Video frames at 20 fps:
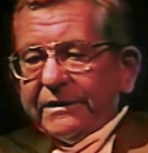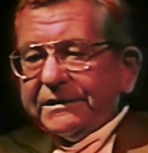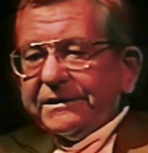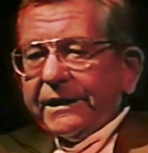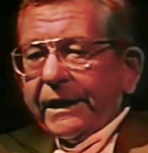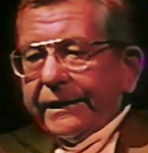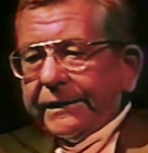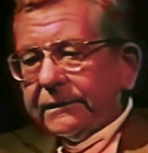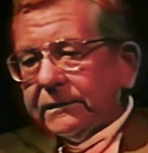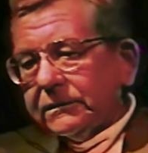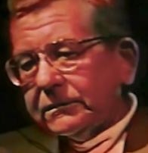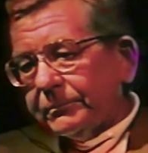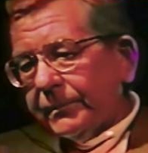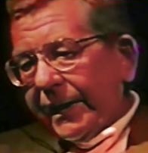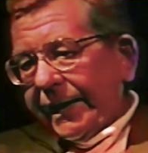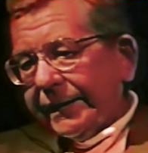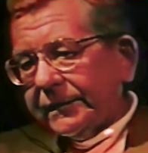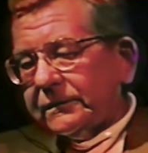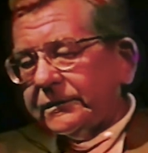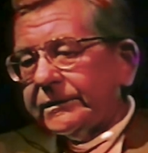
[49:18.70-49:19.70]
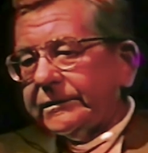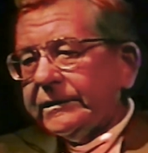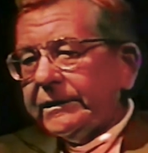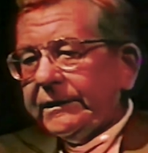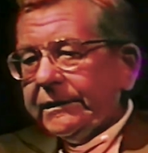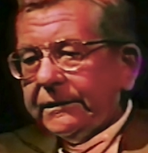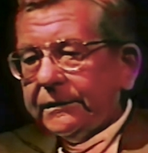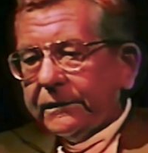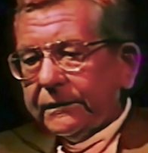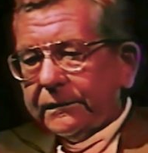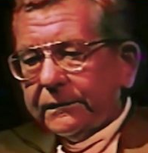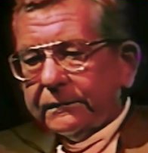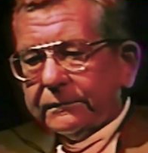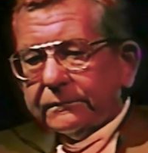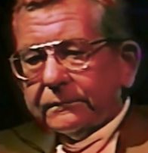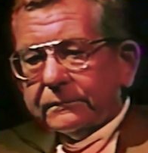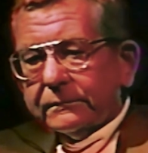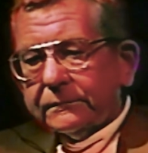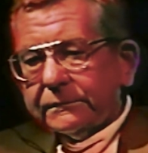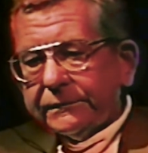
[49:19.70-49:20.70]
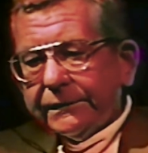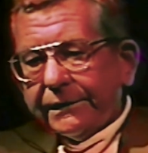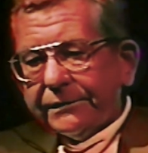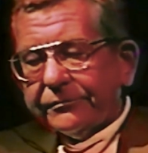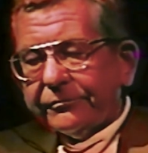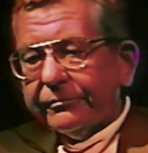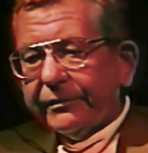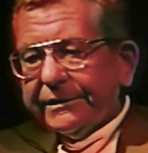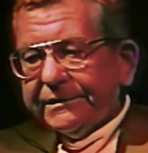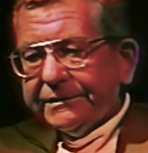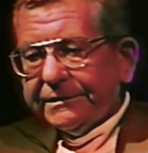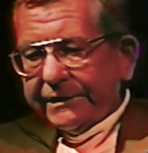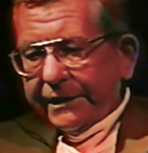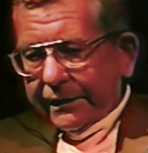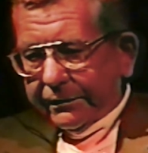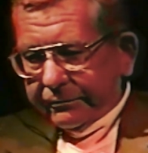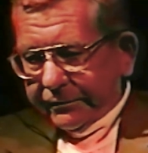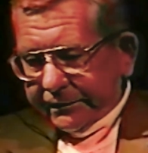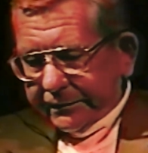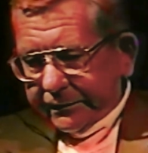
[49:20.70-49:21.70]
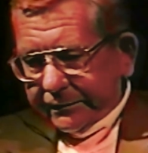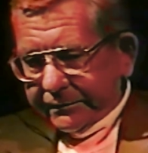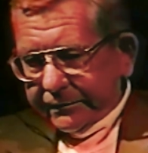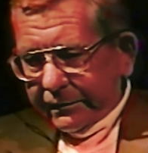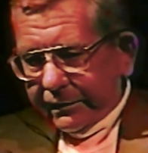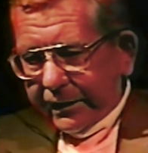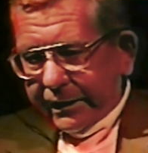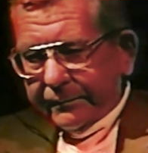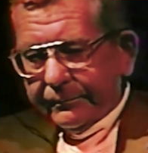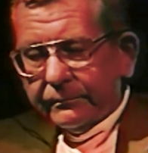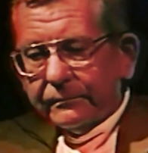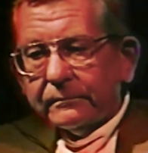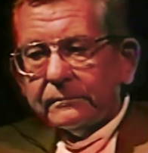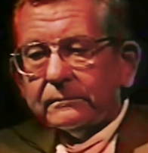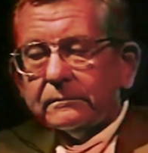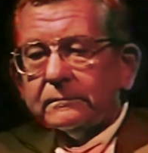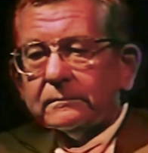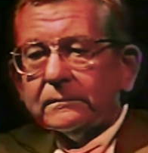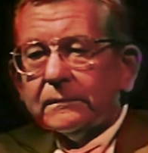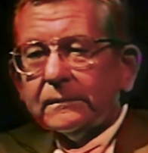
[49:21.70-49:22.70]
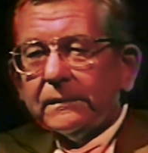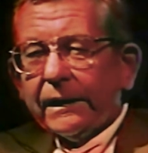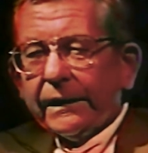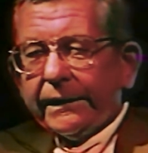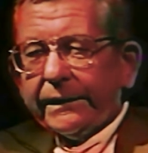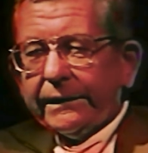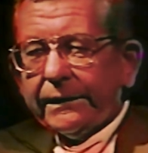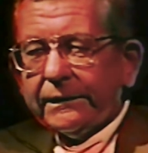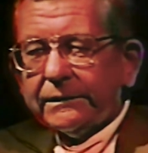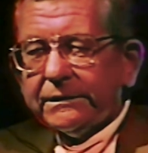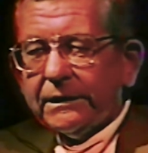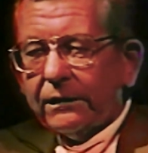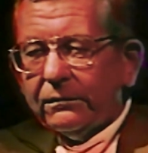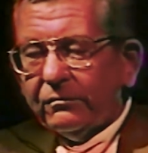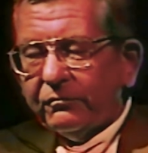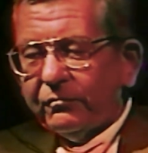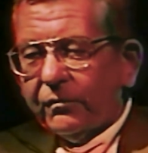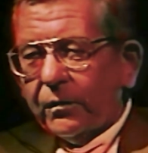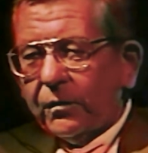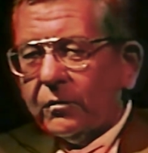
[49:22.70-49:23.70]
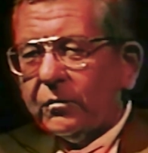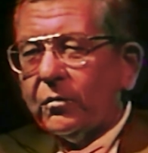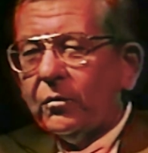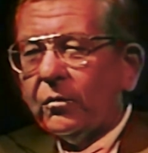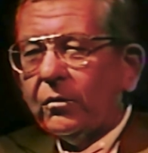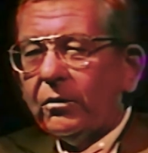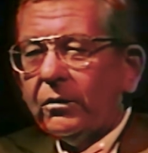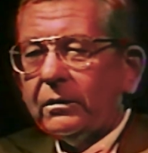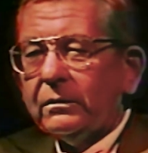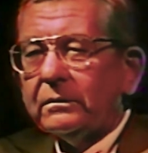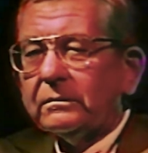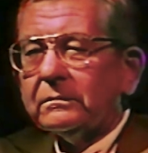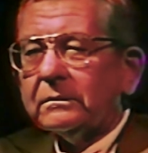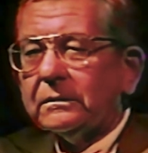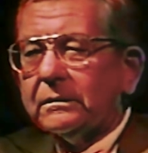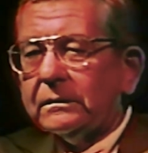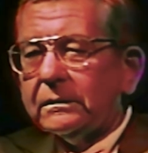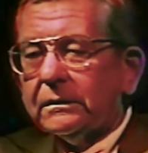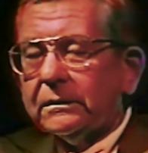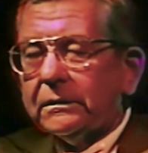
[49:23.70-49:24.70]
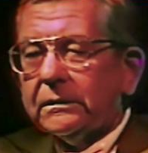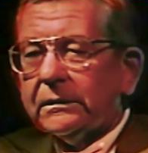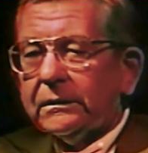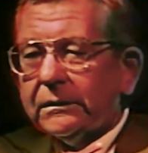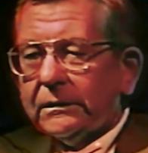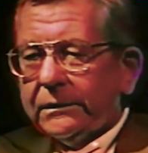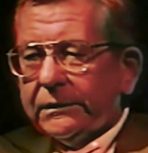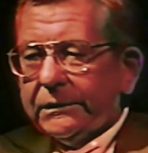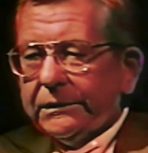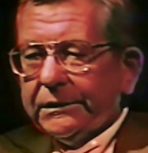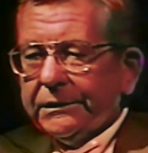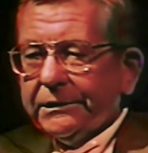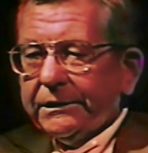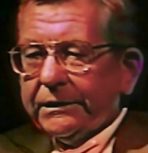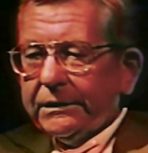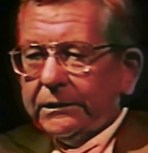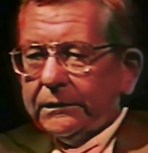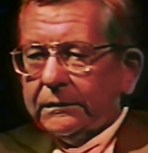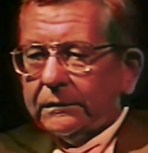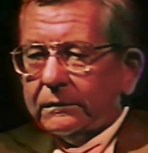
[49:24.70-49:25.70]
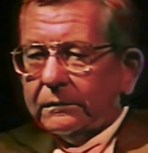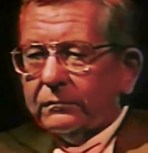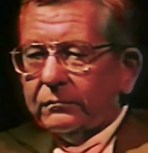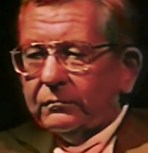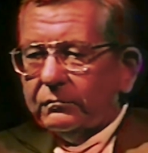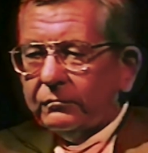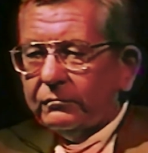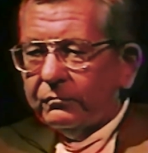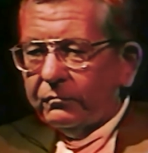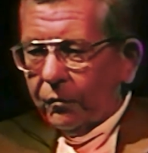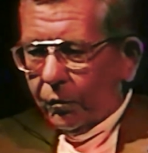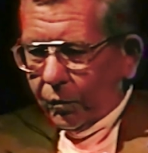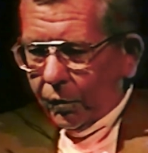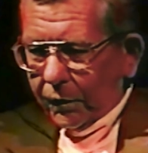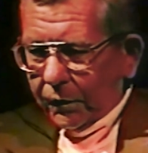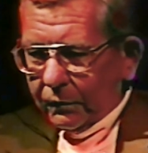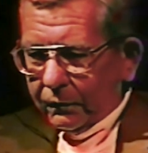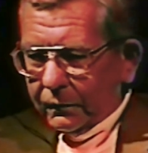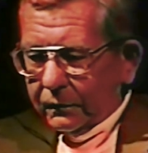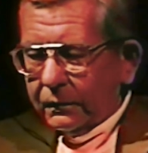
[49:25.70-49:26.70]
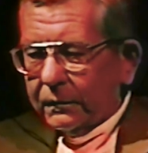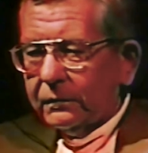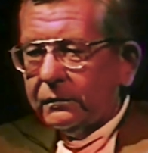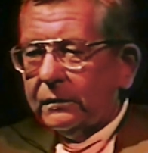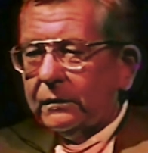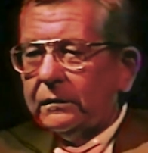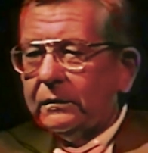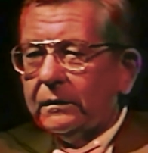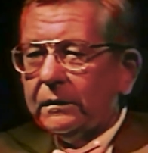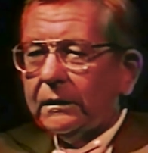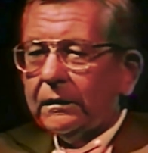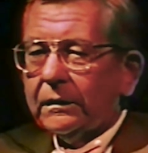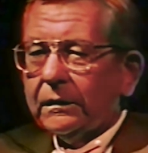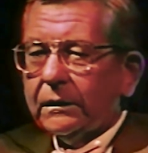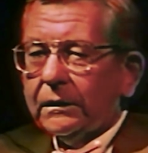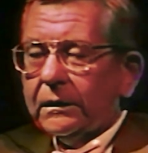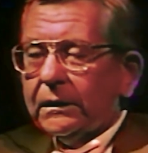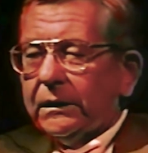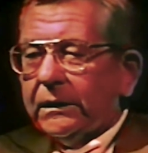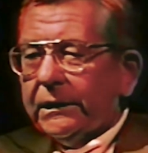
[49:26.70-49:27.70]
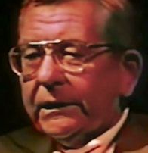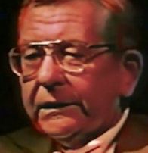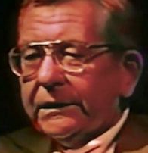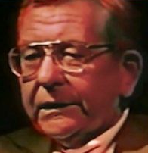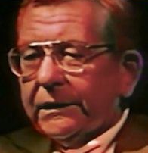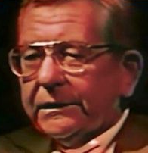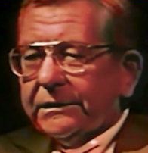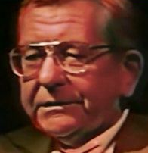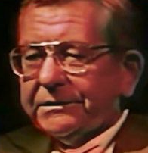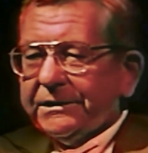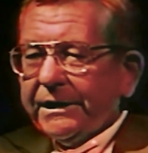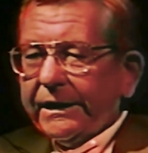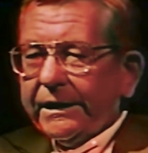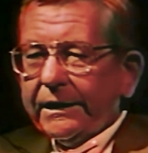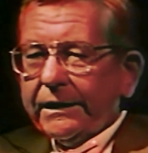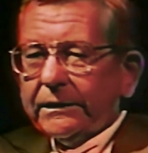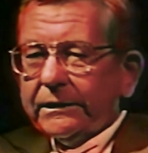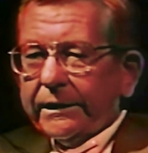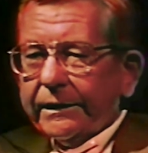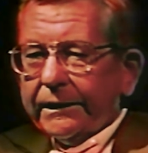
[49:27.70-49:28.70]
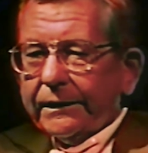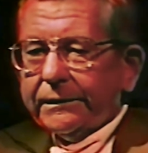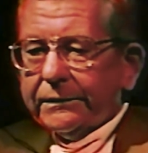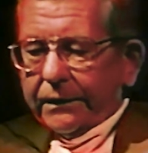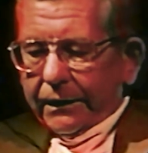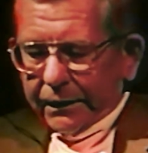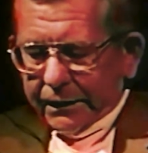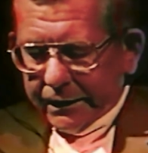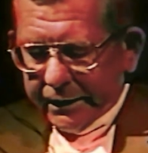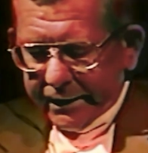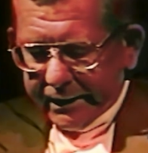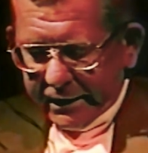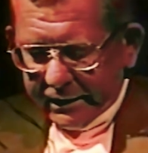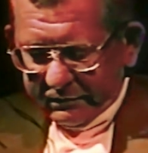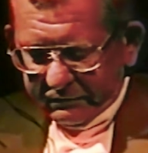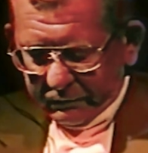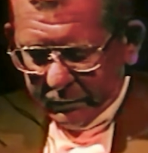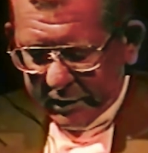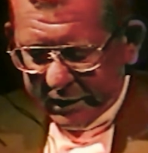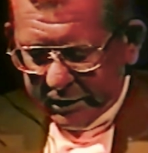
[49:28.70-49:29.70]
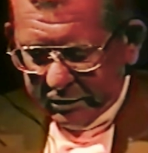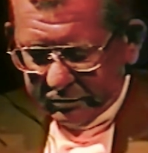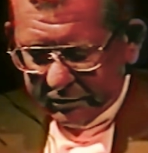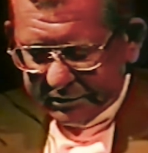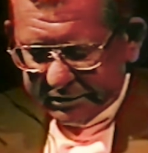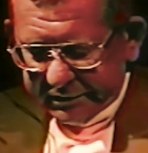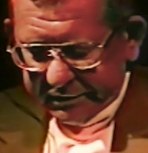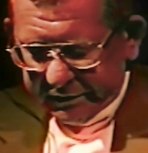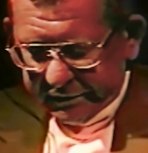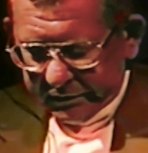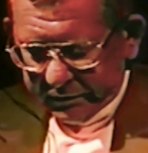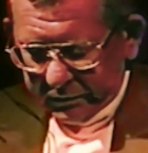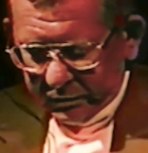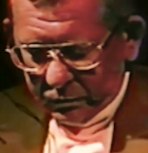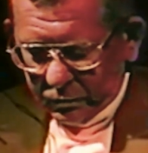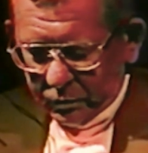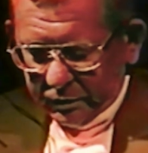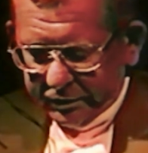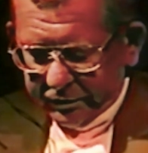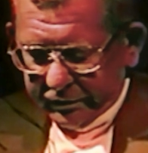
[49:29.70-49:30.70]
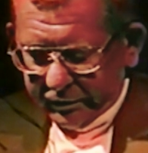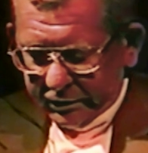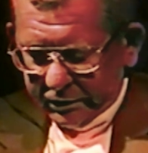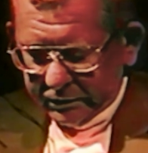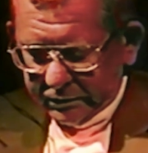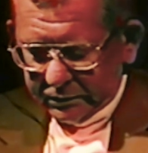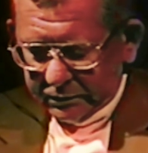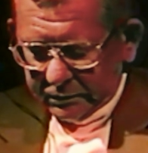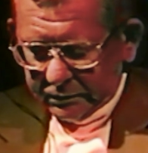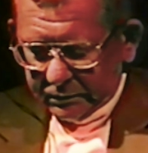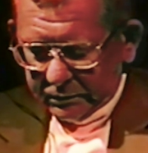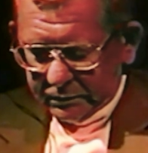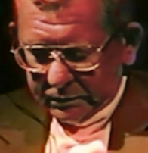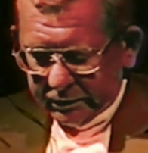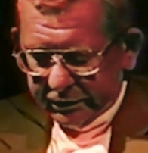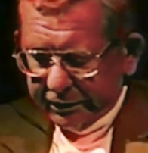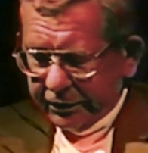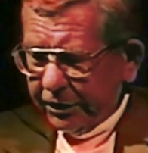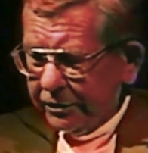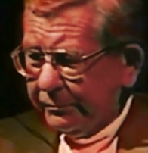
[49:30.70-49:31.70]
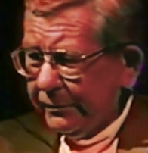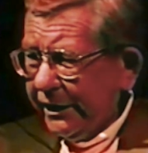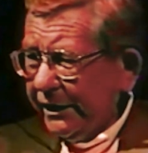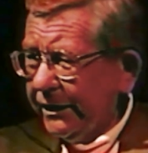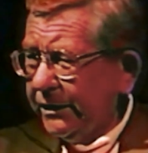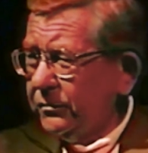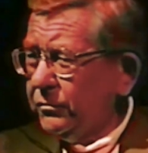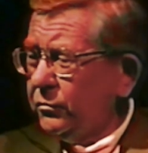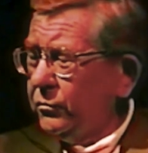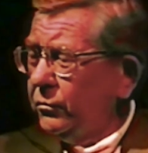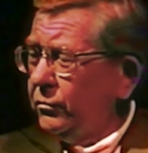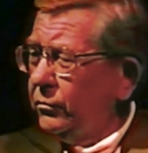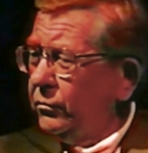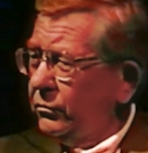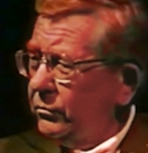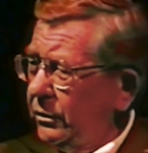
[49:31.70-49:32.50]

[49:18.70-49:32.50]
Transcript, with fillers: I recycled back to the 10th grade center at the time, and I get a telephone call in the fall saying that I have parents here with a young man